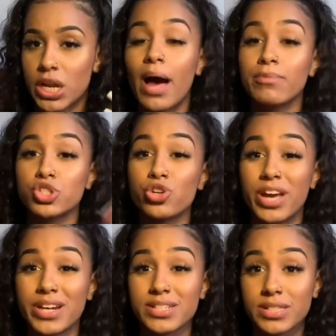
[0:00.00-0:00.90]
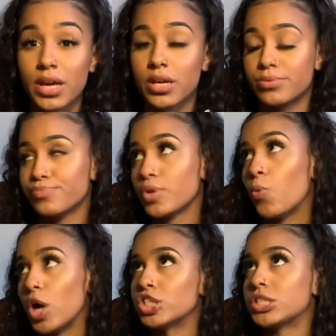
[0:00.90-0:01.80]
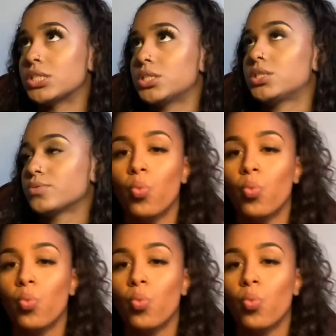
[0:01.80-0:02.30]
Like, I'm gonna show you in a second. Watch this.